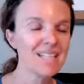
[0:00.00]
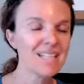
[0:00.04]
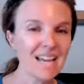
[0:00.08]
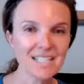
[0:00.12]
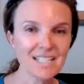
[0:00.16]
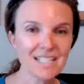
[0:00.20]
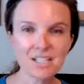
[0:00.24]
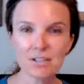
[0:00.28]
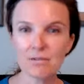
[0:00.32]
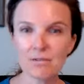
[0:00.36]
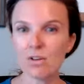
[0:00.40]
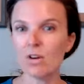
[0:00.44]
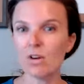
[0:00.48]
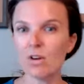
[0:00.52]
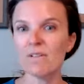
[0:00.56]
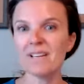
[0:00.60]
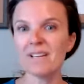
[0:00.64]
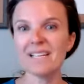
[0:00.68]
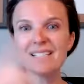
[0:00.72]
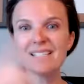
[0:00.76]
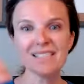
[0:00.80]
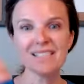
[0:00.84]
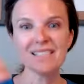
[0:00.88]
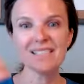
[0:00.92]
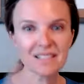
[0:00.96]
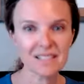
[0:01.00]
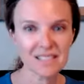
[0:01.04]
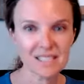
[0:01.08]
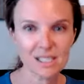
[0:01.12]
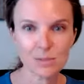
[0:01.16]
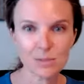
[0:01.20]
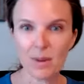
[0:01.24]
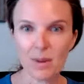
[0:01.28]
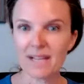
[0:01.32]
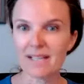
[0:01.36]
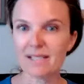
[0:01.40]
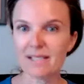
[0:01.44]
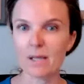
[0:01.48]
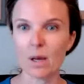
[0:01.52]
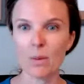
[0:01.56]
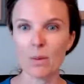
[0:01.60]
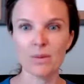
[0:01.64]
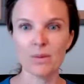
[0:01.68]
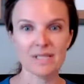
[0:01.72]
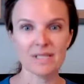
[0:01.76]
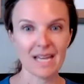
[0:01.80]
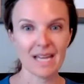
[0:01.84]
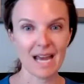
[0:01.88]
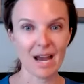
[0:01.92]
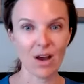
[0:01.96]
Yes, if you have insulin spikes
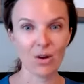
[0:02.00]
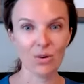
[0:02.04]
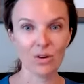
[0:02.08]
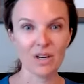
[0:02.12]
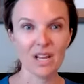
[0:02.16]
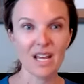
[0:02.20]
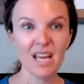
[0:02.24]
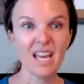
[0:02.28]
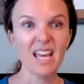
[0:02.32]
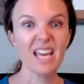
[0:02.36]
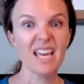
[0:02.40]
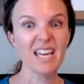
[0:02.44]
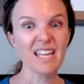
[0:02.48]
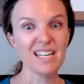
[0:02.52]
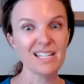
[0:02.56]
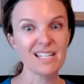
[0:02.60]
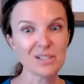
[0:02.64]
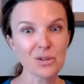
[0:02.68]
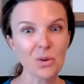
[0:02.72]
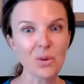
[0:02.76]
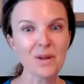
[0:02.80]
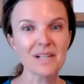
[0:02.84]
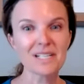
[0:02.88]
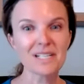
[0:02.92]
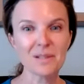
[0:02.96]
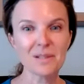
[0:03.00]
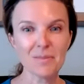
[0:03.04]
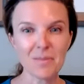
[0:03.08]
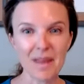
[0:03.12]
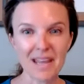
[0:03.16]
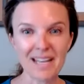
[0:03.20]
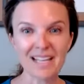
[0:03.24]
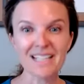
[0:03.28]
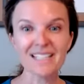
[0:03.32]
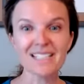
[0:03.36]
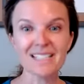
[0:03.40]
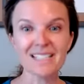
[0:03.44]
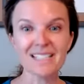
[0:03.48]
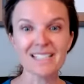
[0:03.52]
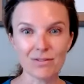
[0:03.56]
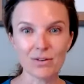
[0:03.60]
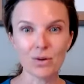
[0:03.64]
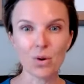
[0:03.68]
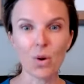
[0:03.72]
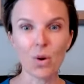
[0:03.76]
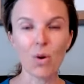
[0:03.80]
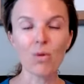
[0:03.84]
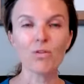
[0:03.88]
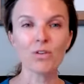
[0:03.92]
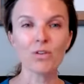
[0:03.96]
up and down, it is going to make it
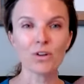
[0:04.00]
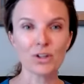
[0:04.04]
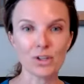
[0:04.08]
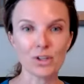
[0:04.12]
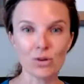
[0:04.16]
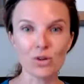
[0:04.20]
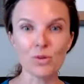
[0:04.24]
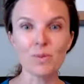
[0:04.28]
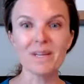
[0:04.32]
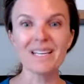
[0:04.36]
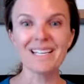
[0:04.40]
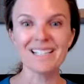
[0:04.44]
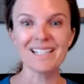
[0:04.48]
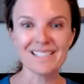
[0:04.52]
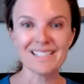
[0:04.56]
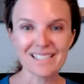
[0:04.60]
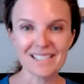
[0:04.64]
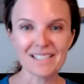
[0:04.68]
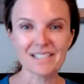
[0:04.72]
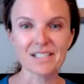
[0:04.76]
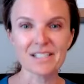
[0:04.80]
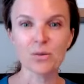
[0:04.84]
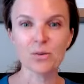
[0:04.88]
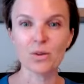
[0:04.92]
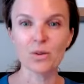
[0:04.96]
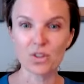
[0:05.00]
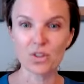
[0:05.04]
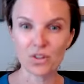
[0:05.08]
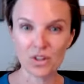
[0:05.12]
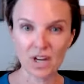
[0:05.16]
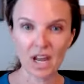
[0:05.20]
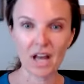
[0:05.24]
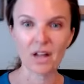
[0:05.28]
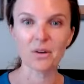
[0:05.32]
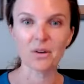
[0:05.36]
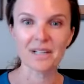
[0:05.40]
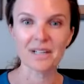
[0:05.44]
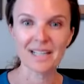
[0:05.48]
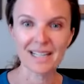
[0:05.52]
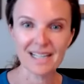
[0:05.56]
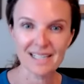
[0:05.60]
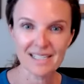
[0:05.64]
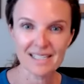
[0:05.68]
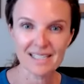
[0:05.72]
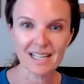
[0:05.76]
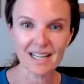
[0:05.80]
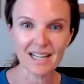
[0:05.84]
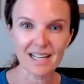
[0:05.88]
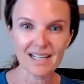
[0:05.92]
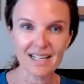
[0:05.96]
difficult for you to be consistent with your calorie
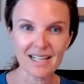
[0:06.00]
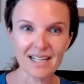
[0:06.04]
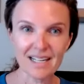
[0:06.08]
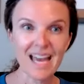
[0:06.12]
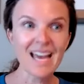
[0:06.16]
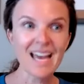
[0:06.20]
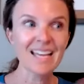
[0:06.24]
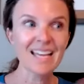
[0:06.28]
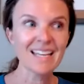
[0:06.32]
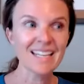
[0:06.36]
intake.